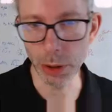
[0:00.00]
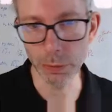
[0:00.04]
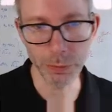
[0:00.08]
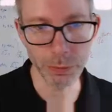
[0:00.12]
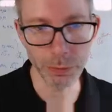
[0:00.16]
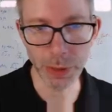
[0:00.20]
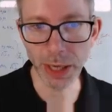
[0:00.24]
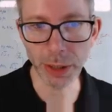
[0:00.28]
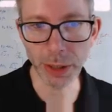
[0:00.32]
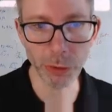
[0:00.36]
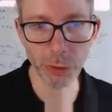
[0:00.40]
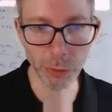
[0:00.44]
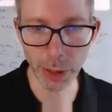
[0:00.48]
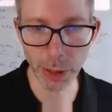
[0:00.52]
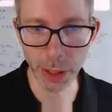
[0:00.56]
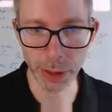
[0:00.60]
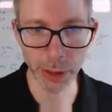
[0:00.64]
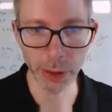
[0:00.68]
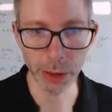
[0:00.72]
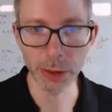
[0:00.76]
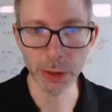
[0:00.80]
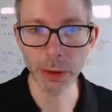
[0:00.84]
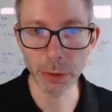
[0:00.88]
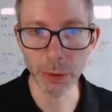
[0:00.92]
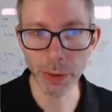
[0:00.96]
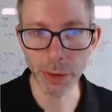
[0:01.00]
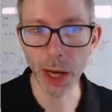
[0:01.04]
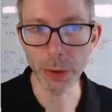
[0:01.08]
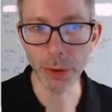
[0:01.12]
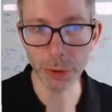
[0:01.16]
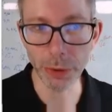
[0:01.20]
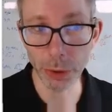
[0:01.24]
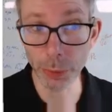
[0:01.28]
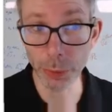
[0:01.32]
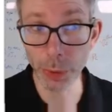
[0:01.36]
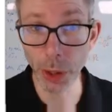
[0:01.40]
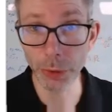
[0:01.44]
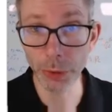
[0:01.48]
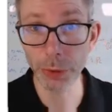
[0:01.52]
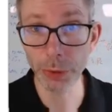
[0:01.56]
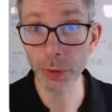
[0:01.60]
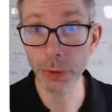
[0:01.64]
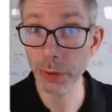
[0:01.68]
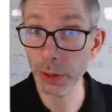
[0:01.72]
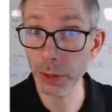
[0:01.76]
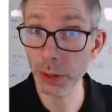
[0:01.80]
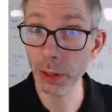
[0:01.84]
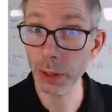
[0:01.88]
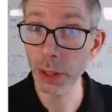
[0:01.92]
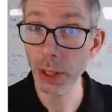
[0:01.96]
fluctuating around. So we also
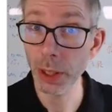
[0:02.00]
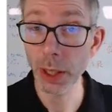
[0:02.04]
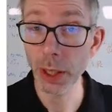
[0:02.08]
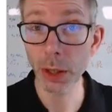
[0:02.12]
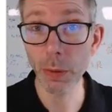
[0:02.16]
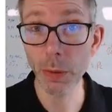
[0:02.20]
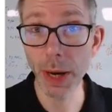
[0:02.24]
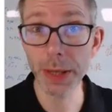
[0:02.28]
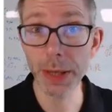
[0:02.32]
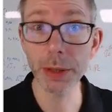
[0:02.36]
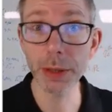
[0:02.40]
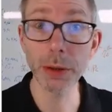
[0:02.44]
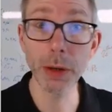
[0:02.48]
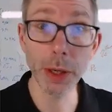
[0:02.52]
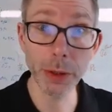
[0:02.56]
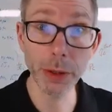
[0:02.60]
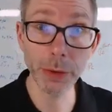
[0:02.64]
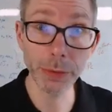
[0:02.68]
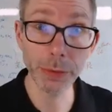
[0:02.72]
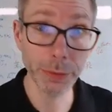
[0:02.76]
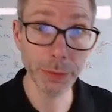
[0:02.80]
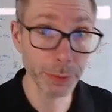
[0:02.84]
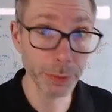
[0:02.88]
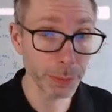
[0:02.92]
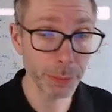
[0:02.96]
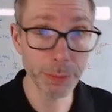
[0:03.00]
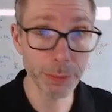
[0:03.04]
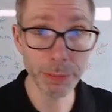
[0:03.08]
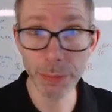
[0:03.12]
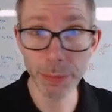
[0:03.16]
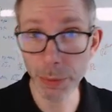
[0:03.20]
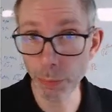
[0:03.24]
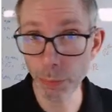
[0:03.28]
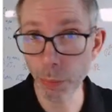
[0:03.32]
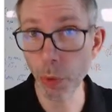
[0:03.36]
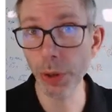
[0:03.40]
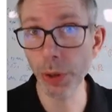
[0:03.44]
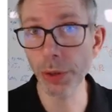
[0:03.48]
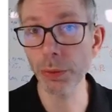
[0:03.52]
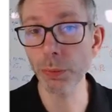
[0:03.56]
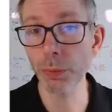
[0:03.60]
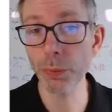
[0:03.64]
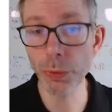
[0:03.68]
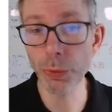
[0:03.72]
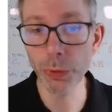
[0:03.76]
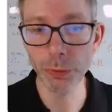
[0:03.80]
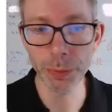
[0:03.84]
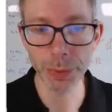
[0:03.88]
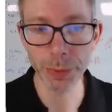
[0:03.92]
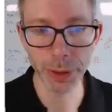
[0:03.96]
see quite a lot of important
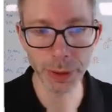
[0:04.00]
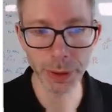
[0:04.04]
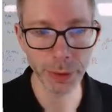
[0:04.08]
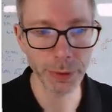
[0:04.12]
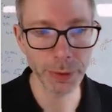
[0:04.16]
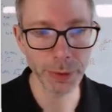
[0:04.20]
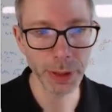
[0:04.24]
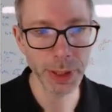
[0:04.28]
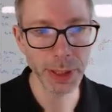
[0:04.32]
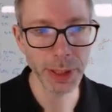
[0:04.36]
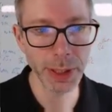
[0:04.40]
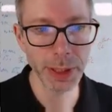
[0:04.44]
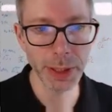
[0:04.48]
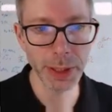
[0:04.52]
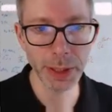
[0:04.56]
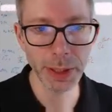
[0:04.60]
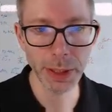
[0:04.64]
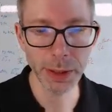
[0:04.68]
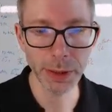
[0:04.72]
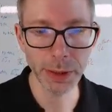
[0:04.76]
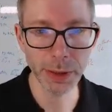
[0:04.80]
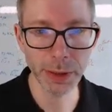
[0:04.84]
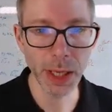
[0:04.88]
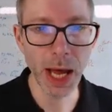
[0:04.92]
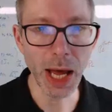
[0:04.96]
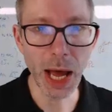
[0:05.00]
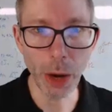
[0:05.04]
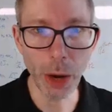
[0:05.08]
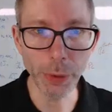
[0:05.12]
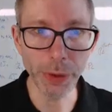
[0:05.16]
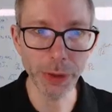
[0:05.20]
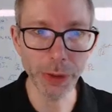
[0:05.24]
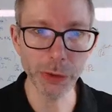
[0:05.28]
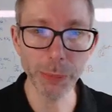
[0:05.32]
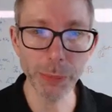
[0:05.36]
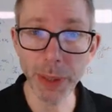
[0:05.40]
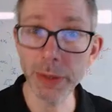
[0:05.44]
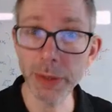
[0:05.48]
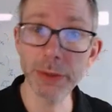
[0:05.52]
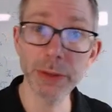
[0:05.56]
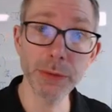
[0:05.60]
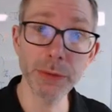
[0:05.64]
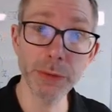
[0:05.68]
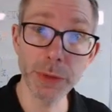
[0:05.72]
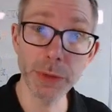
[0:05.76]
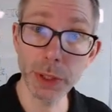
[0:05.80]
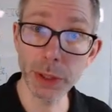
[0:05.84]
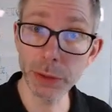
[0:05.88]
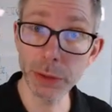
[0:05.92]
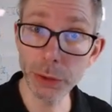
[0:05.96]
movements in how
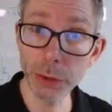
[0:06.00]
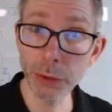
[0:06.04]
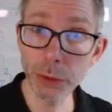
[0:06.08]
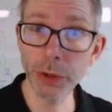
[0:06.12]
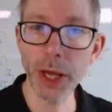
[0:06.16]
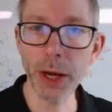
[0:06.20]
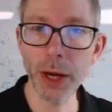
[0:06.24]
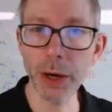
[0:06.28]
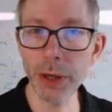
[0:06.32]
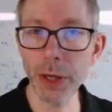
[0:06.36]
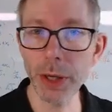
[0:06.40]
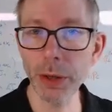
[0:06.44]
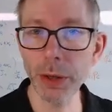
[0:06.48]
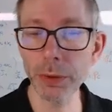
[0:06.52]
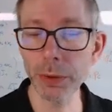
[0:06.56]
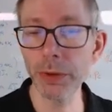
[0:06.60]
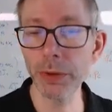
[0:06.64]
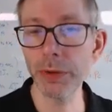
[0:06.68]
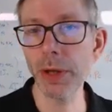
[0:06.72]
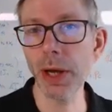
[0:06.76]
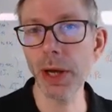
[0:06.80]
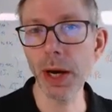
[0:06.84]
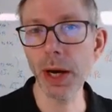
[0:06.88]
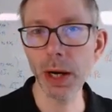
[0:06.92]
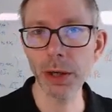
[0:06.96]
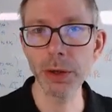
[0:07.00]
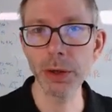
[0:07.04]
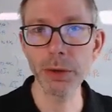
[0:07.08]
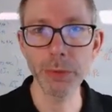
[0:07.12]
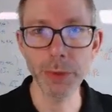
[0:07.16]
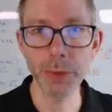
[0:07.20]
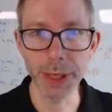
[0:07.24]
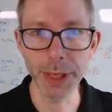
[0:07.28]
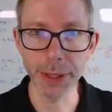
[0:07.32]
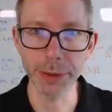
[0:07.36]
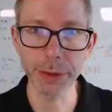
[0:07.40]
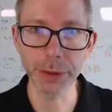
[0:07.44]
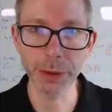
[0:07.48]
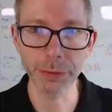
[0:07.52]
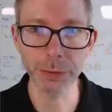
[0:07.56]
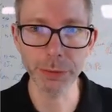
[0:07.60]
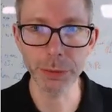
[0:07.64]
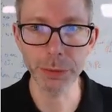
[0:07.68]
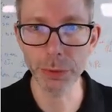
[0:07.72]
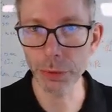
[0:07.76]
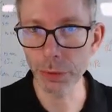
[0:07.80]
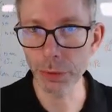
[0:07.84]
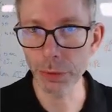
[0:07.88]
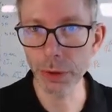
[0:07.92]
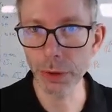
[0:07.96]
expensive the euro area goods are relative
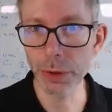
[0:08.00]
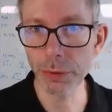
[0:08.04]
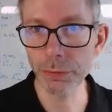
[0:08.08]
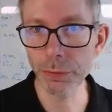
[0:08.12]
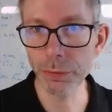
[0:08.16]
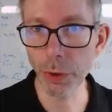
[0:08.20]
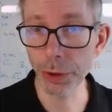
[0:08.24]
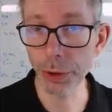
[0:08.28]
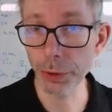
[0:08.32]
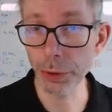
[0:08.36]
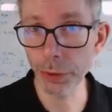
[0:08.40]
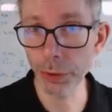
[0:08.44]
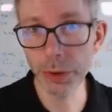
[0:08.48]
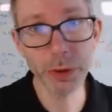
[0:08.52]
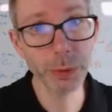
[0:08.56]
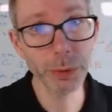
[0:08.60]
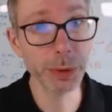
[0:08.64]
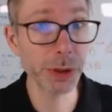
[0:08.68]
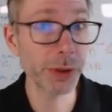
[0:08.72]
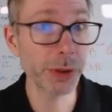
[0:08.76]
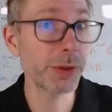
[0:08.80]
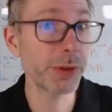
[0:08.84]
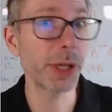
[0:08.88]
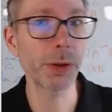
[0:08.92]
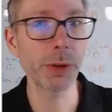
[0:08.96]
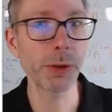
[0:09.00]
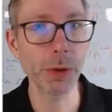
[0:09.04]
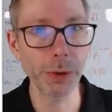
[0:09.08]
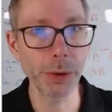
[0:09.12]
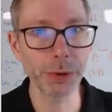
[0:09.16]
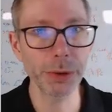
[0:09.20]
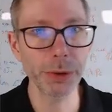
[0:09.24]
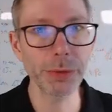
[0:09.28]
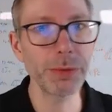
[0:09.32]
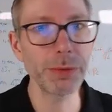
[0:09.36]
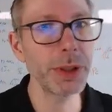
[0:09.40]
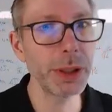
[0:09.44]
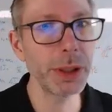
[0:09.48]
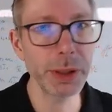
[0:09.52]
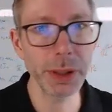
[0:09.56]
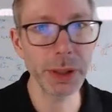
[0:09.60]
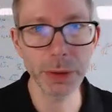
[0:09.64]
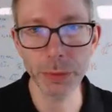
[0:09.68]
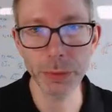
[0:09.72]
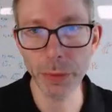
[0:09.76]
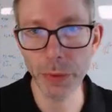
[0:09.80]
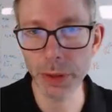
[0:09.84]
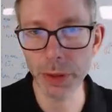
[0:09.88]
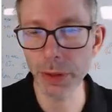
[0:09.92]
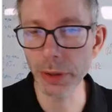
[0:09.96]
to foreign goods, which is then going to feed
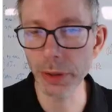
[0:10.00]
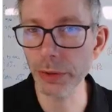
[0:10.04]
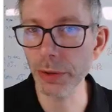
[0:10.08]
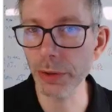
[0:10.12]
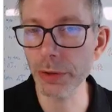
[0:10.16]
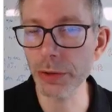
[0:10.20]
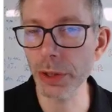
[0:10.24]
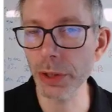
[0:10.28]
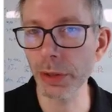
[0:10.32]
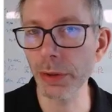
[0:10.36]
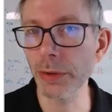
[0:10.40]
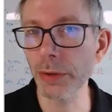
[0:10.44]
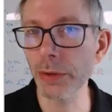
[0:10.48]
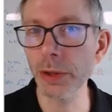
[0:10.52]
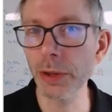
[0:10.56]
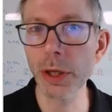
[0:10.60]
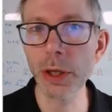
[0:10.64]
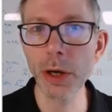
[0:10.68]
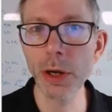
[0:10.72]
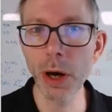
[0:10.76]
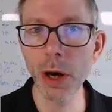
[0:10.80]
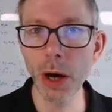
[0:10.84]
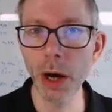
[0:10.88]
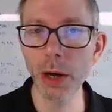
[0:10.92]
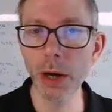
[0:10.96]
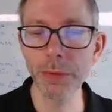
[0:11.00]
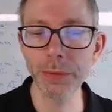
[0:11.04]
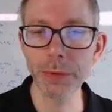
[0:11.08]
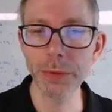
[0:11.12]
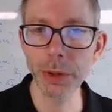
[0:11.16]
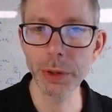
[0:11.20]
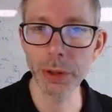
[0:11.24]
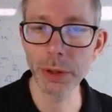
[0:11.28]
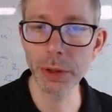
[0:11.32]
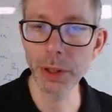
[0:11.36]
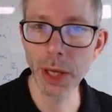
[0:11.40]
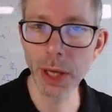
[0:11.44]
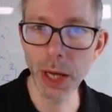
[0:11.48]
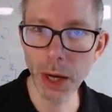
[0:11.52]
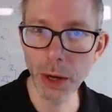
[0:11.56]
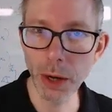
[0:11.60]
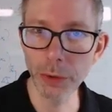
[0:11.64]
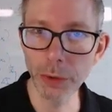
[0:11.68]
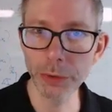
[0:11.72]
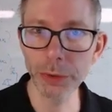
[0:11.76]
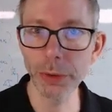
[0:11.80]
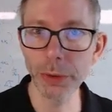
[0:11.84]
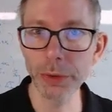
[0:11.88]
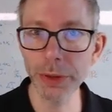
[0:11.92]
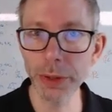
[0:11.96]
into the decisions of the
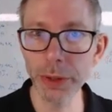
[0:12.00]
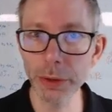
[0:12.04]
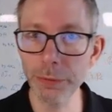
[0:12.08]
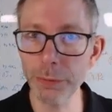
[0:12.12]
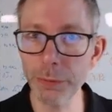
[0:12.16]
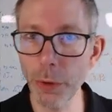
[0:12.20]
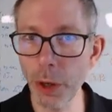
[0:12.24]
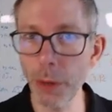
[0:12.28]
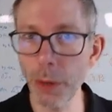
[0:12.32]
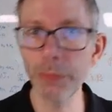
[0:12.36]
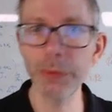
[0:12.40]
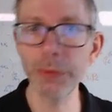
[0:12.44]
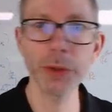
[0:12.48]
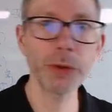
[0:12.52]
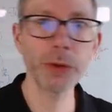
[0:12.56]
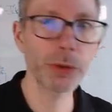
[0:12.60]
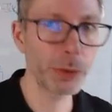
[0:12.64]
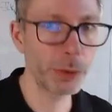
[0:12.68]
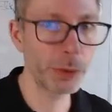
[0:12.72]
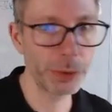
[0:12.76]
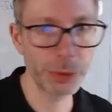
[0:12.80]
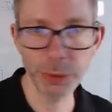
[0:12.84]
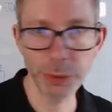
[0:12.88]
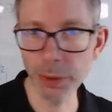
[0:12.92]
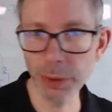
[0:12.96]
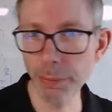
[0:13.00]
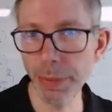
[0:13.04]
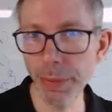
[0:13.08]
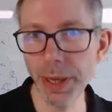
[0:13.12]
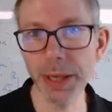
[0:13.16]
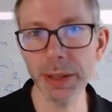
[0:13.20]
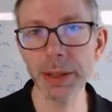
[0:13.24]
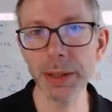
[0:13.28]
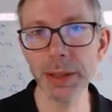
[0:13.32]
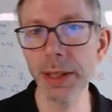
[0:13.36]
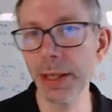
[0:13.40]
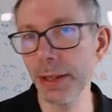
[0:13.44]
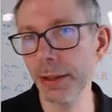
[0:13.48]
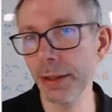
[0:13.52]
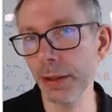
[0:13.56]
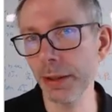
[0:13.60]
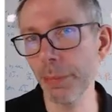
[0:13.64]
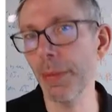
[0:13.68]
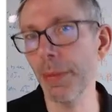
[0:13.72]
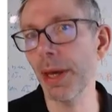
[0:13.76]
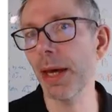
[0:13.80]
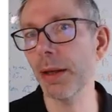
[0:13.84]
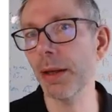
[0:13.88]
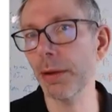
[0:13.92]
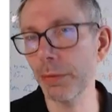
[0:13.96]
households and the firms, and is going to impact
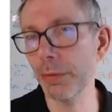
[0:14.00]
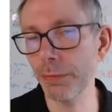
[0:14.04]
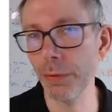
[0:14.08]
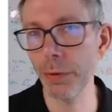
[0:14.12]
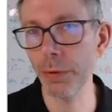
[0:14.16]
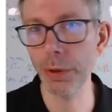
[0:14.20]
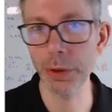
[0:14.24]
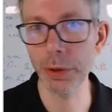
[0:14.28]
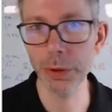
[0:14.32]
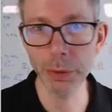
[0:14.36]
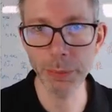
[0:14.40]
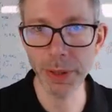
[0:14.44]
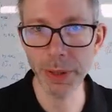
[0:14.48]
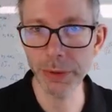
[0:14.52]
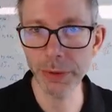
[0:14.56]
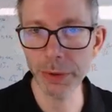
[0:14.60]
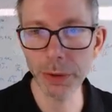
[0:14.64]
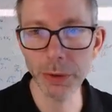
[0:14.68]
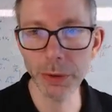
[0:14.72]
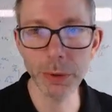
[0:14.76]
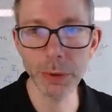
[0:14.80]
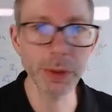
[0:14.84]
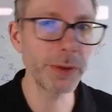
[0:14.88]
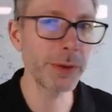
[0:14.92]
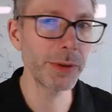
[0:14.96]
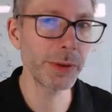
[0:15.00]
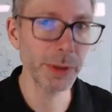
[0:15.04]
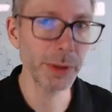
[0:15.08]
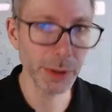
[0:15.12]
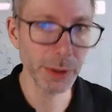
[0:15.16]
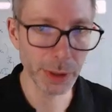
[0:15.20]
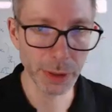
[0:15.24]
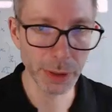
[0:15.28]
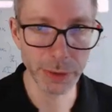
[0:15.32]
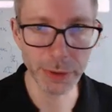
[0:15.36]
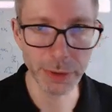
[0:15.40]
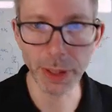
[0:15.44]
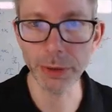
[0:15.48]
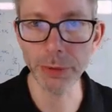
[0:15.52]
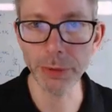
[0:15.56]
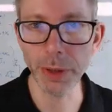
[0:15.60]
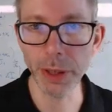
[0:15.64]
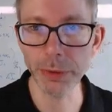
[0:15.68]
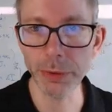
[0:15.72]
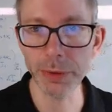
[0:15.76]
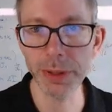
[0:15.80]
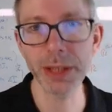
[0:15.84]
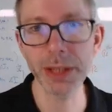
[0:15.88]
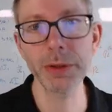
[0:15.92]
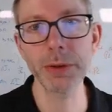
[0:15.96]
demand for domestic goods, etc.
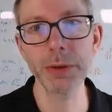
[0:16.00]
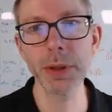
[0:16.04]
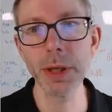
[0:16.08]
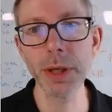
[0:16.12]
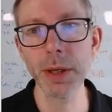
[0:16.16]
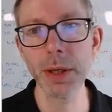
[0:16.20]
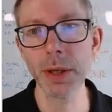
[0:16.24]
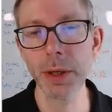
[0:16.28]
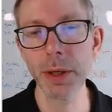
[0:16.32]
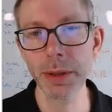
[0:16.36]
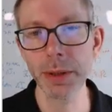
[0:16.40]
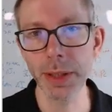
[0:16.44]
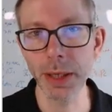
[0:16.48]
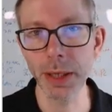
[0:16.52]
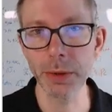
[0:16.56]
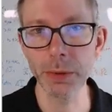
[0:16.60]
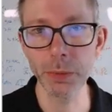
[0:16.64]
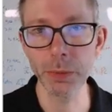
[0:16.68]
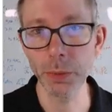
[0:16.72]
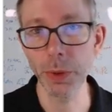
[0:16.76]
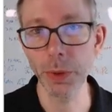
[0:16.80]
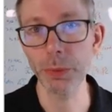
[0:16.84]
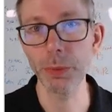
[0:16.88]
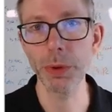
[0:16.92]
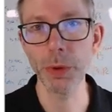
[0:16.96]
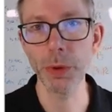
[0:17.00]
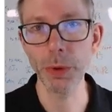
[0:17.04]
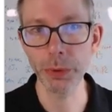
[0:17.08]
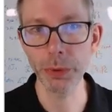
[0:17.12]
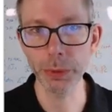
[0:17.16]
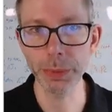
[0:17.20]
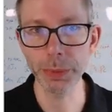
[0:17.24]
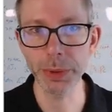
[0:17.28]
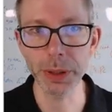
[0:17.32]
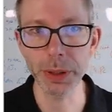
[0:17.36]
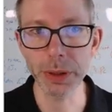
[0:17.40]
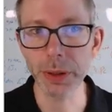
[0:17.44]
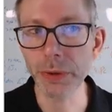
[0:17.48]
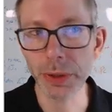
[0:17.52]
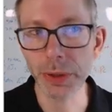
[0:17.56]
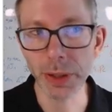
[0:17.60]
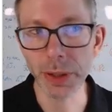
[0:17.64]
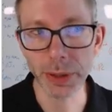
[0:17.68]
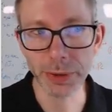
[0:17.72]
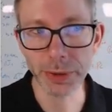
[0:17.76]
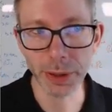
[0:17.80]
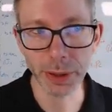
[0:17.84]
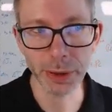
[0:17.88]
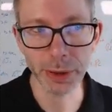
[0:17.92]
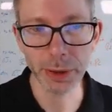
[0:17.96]
So that's then what we're going to be
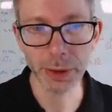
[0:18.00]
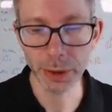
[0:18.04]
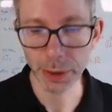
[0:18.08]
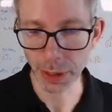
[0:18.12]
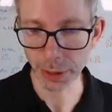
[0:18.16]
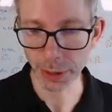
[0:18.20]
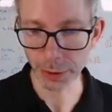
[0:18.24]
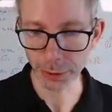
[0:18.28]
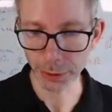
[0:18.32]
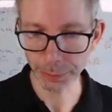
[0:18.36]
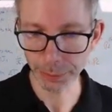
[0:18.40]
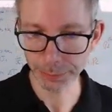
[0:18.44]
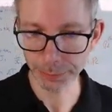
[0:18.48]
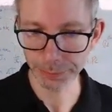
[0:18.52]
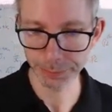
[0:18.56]
discussing later.